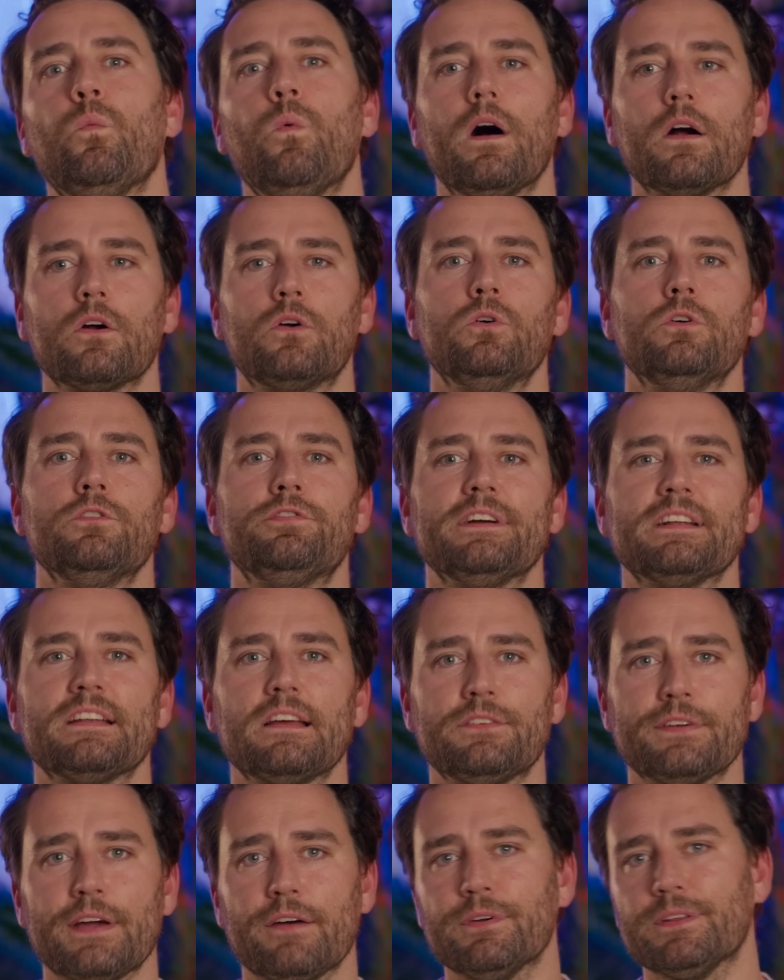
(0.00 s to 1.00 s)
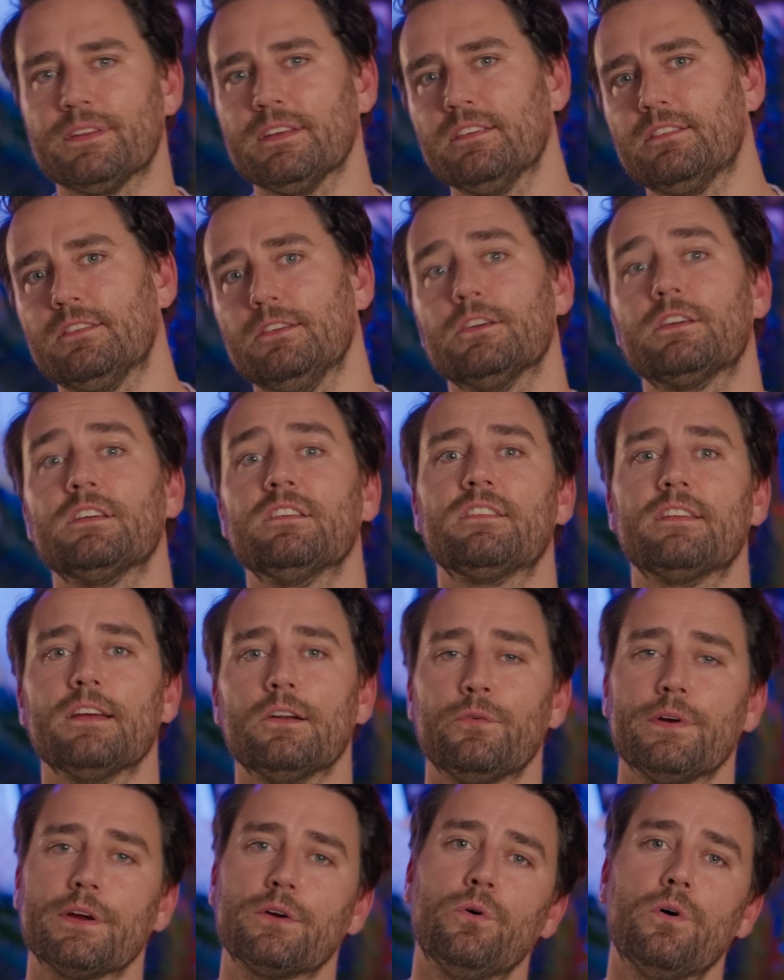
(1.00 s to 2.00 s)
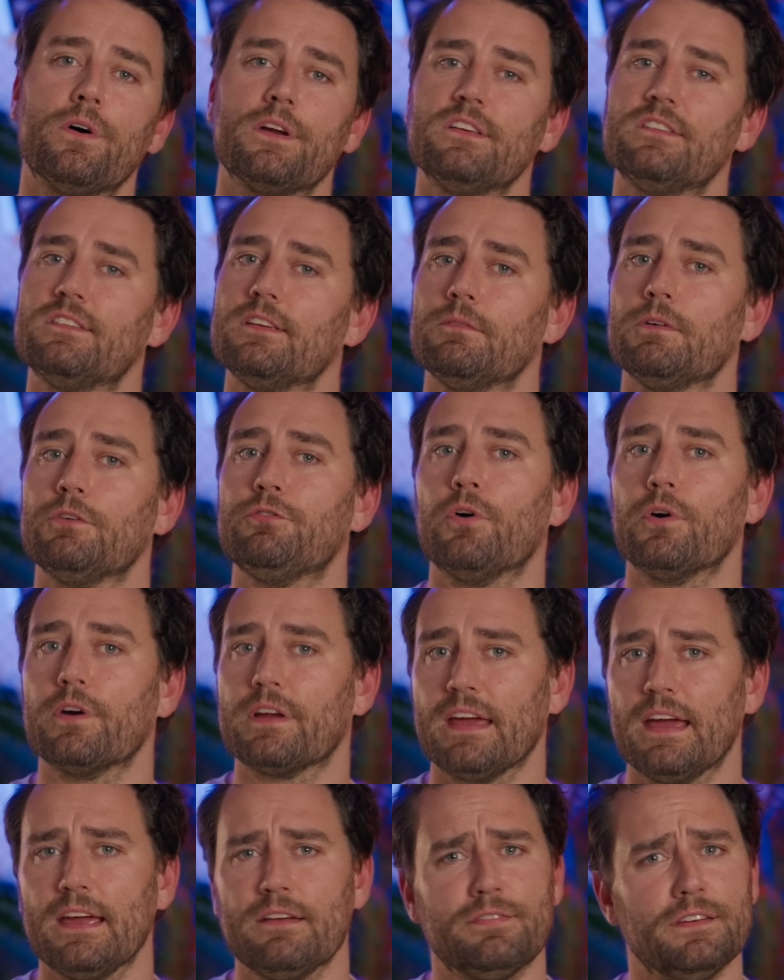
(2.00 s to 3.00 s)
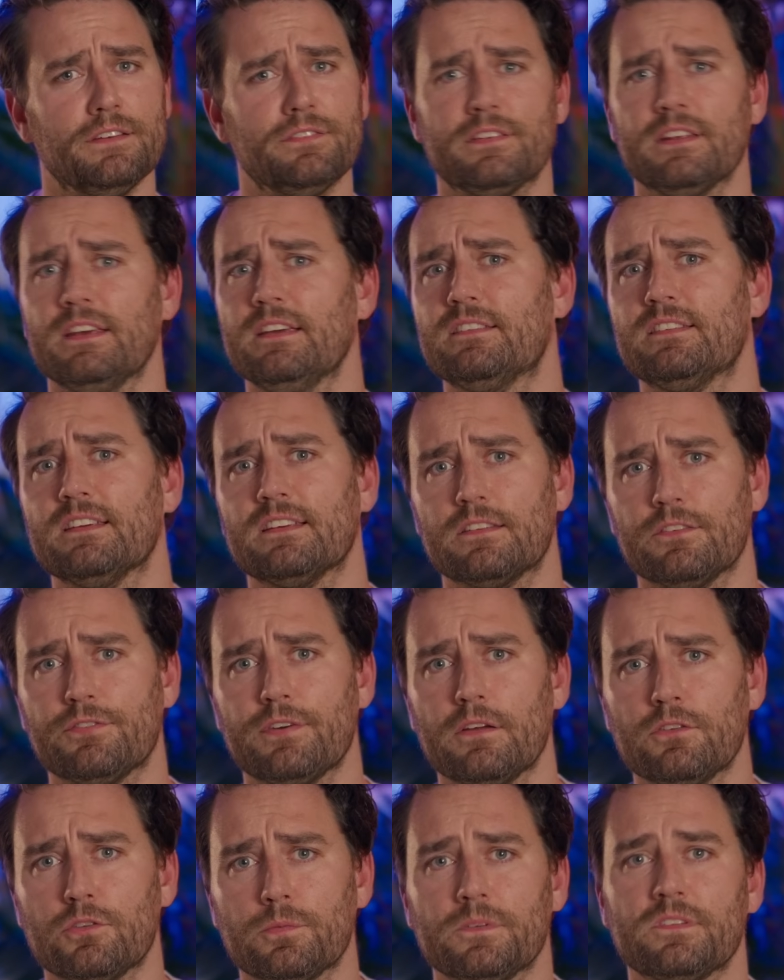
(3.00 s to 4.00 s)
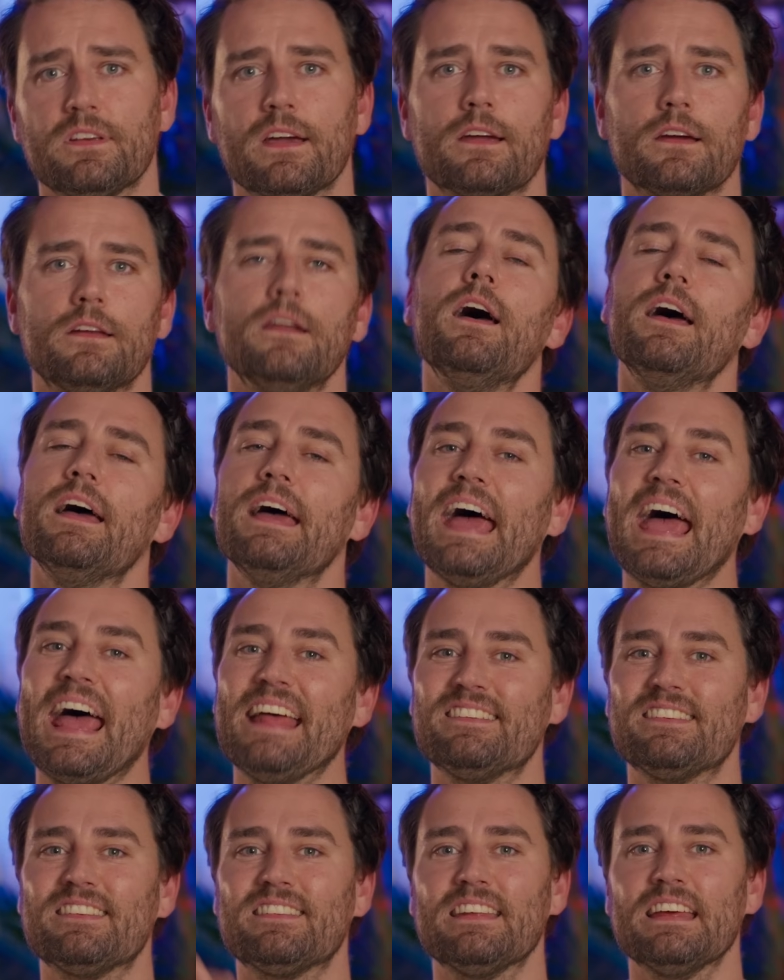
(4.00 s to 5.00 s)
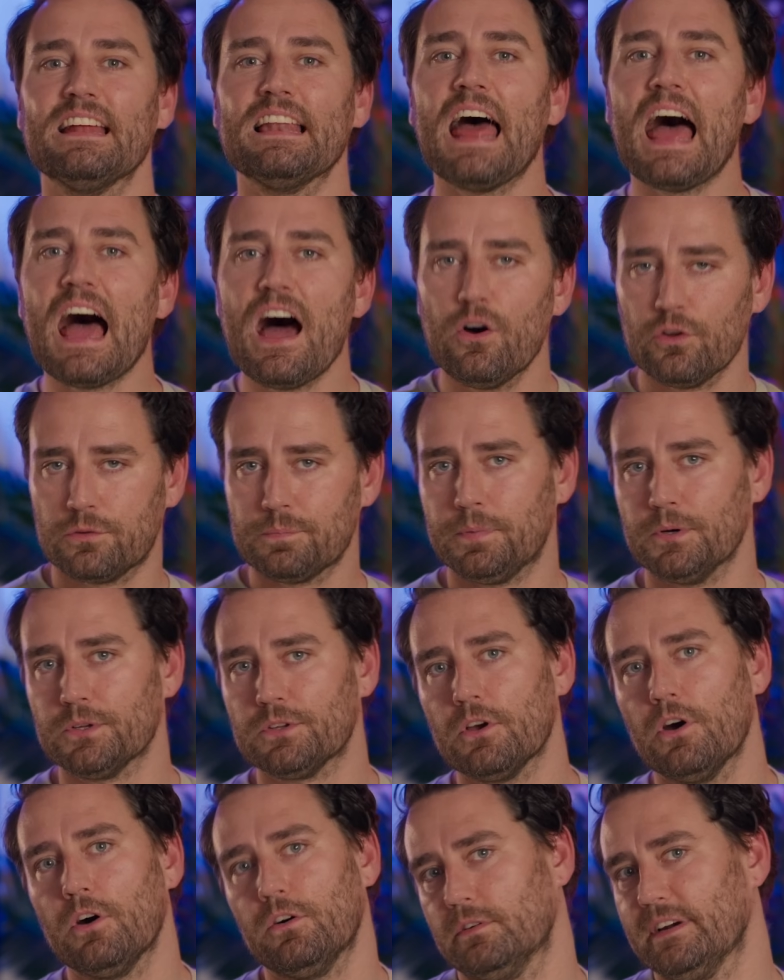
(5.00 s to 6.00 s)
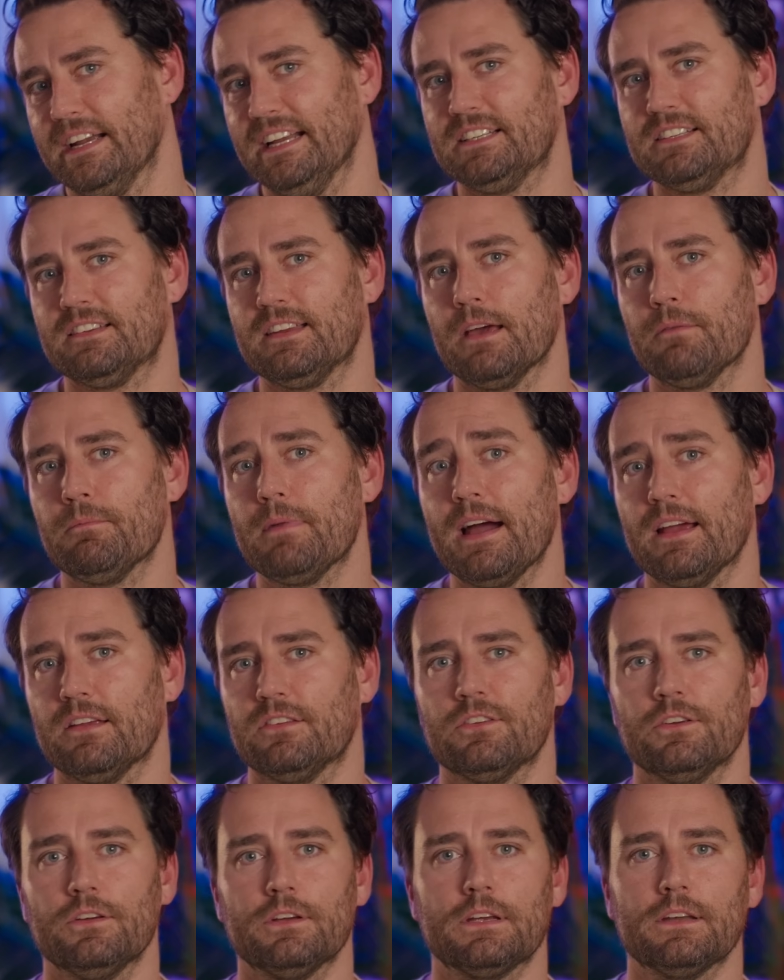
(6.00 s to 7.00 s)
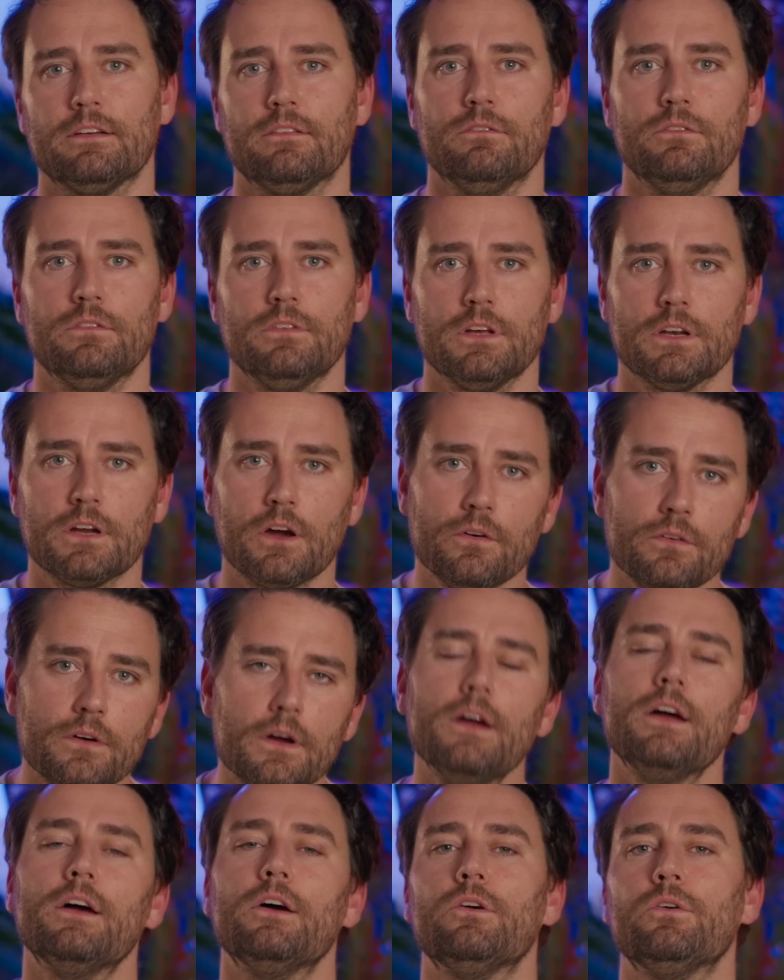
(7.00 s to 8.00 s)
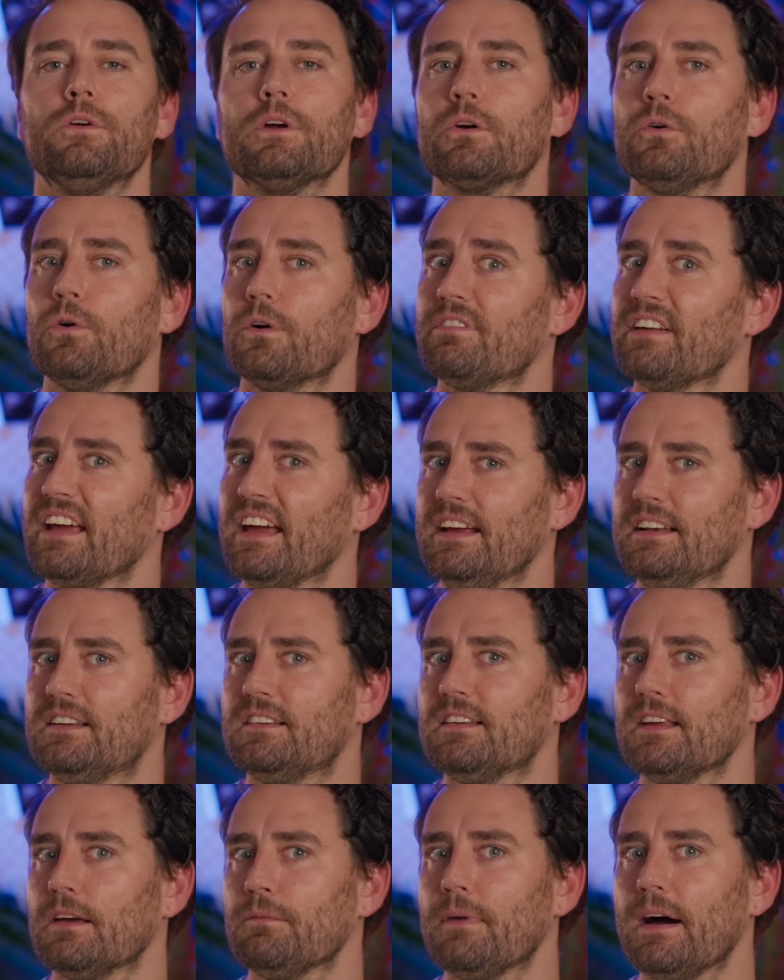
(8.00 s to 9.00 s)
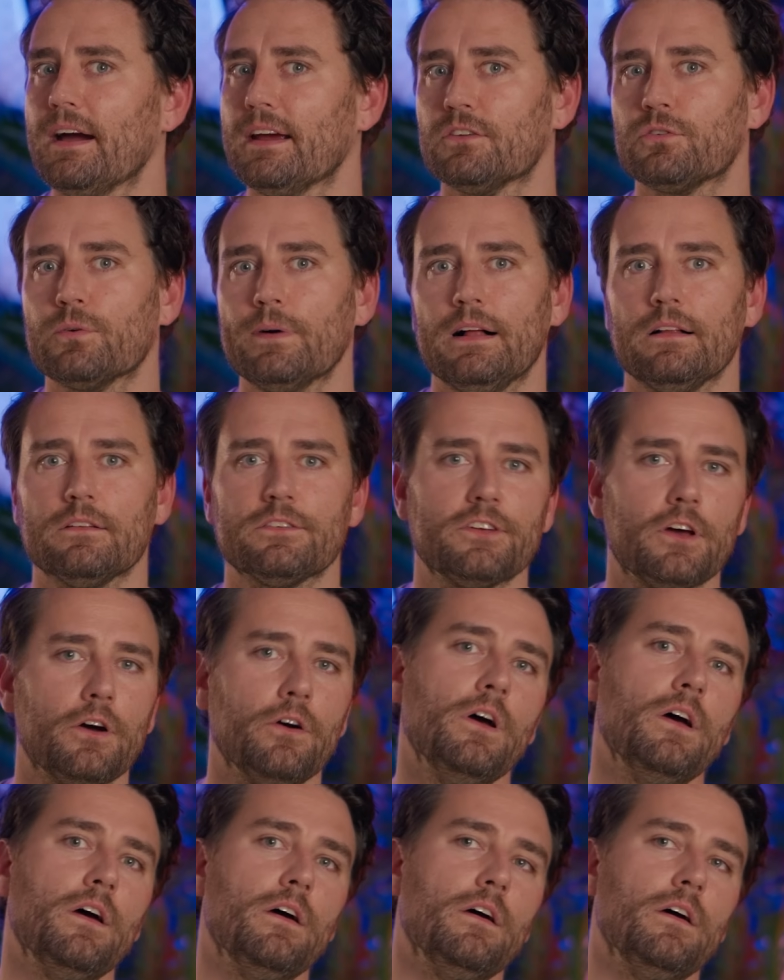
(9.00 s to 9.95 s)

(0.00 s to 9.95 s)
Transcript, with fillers: one cool thing that you have with this, you can still record in Cinema 4K 50, 60 frames per second and still output over HDMI so you can, you know, record via HDMI as well. So